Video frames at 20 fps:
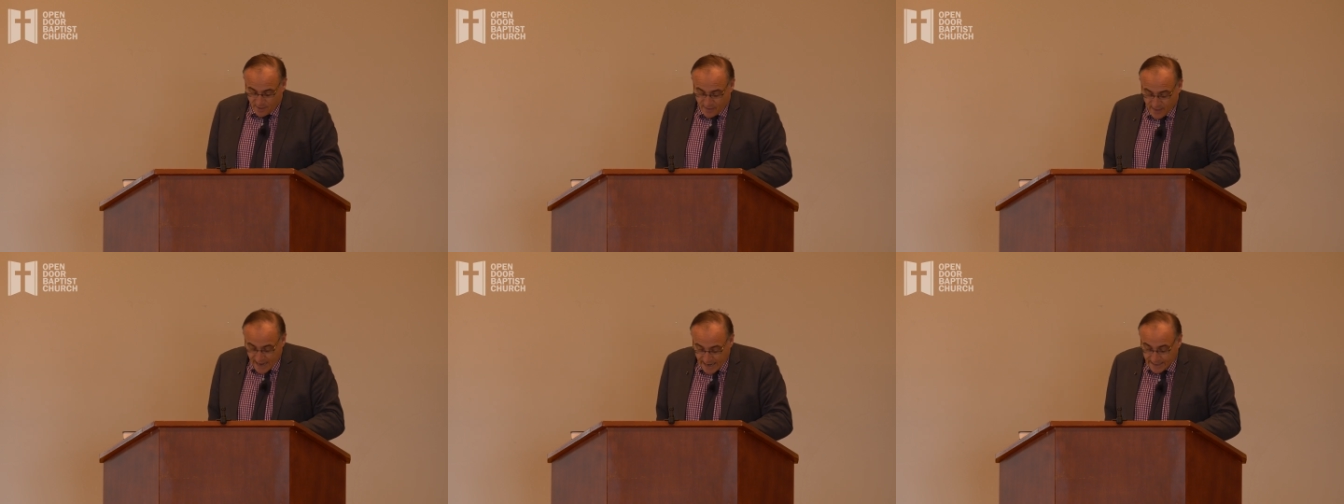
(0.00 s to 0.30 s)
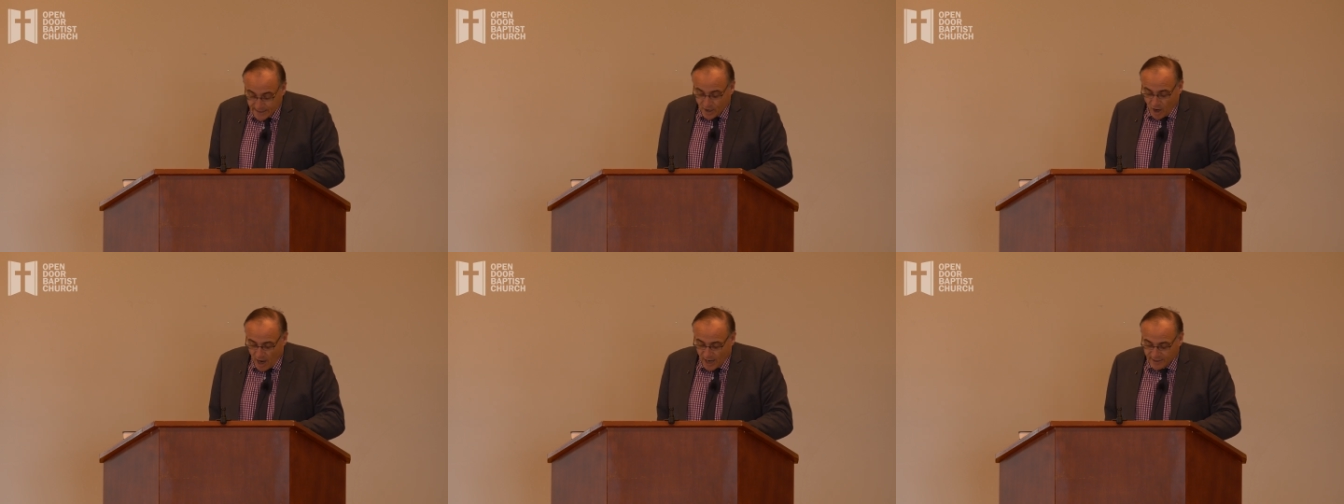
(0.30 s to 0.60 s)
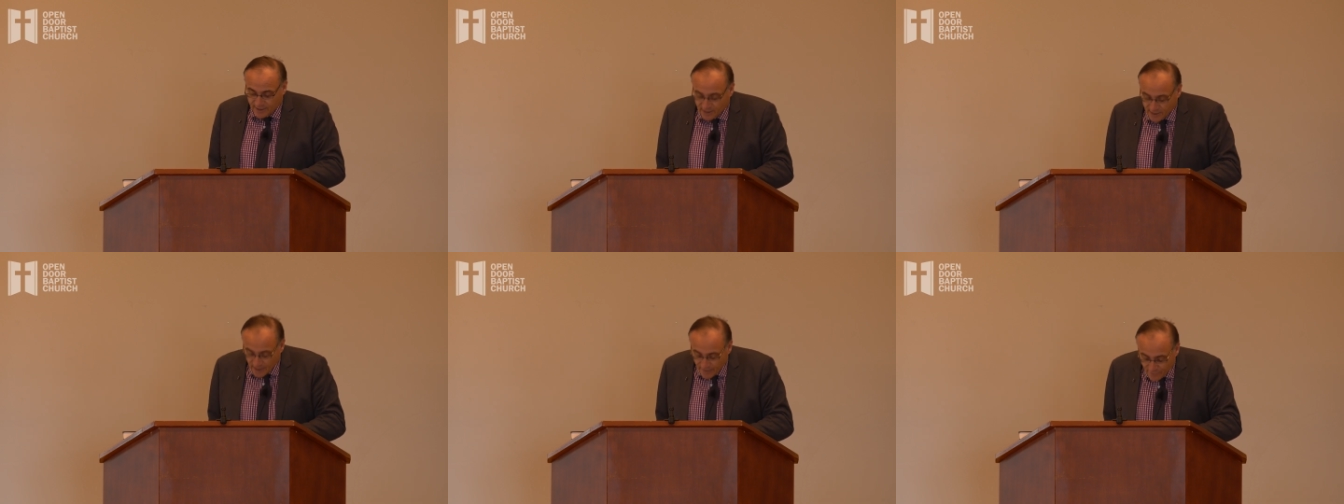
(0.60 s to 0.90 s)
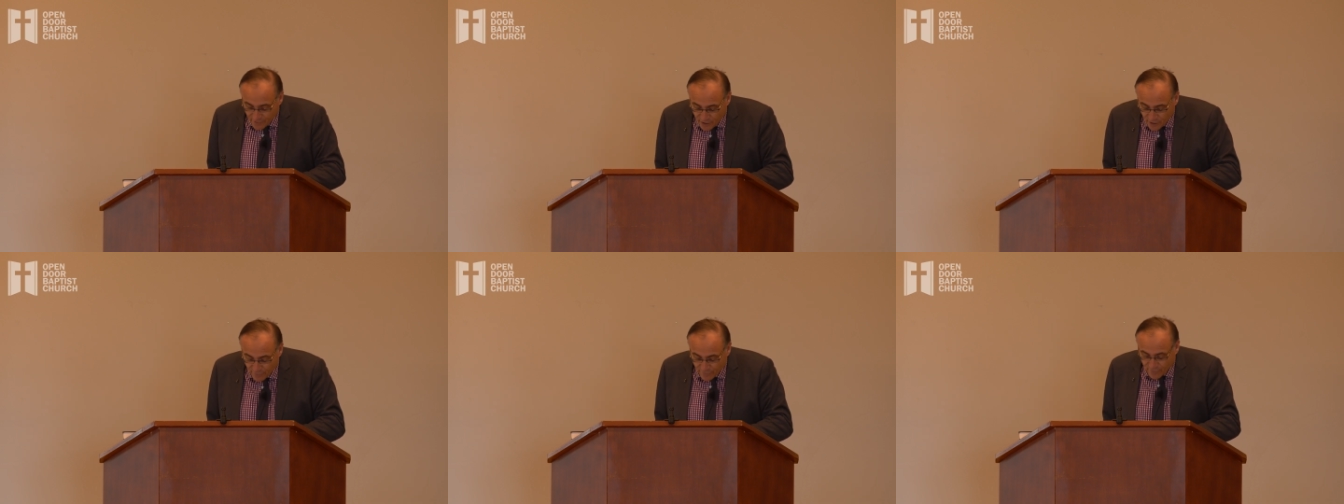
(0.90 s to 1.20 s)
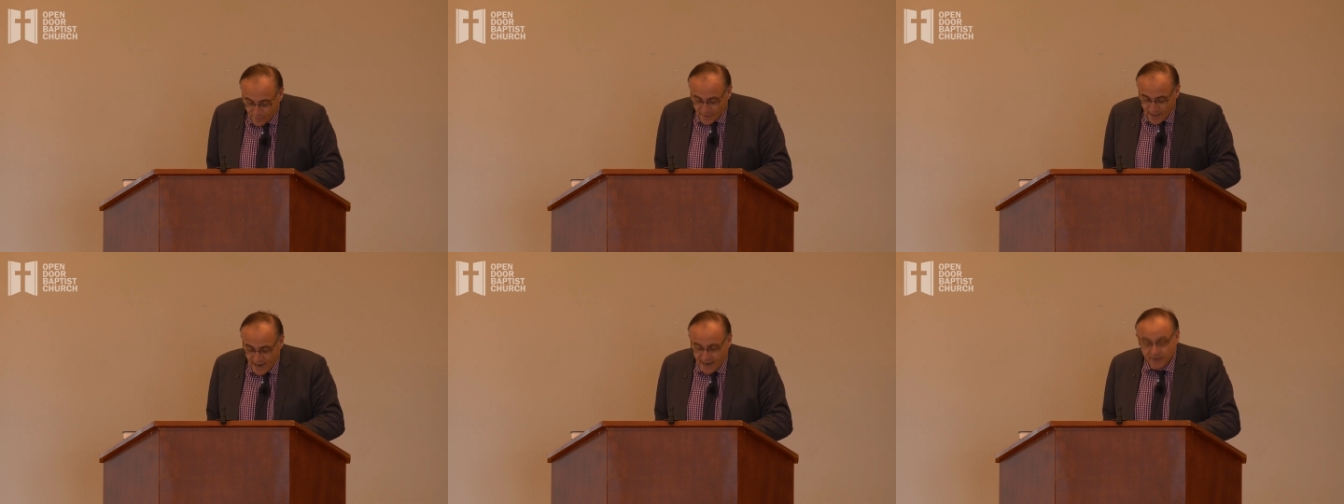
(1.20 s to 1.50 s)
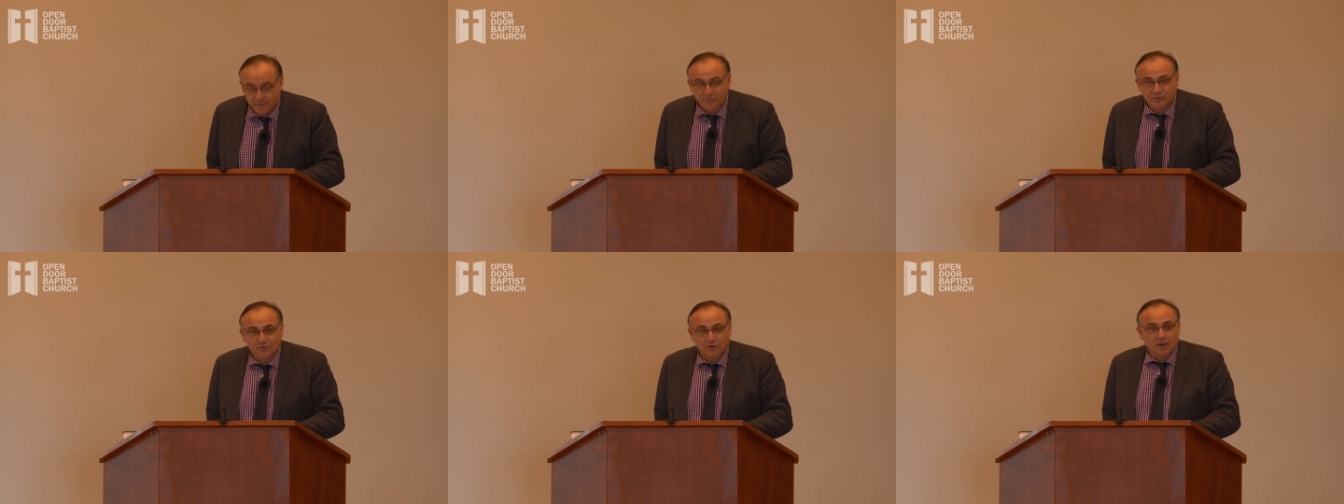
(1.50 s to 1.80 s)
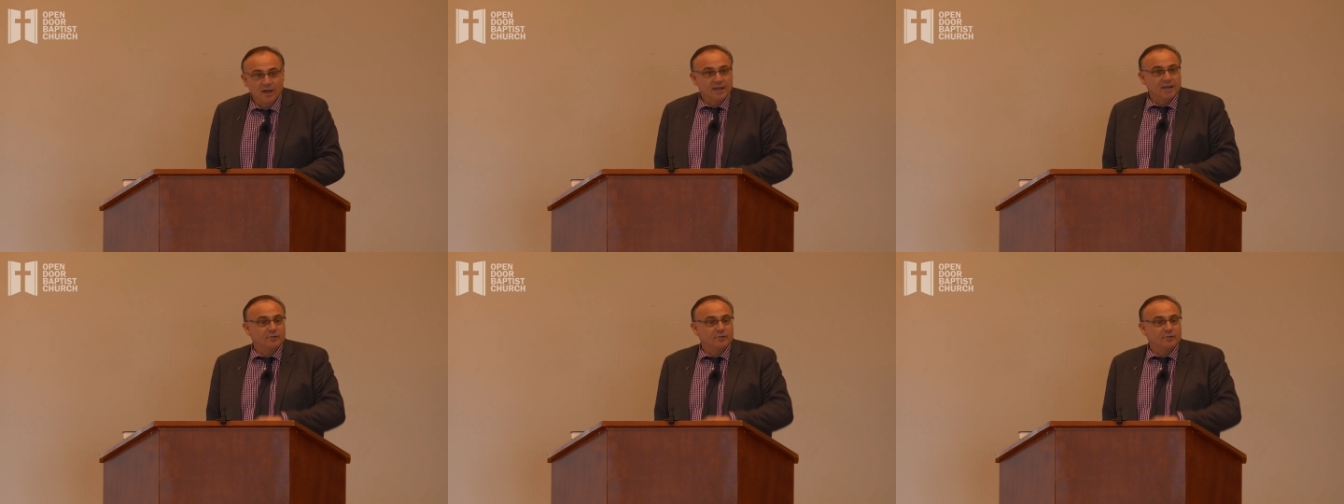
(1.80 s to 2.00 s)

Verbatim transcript: Then I delivered you from the hand of Saul.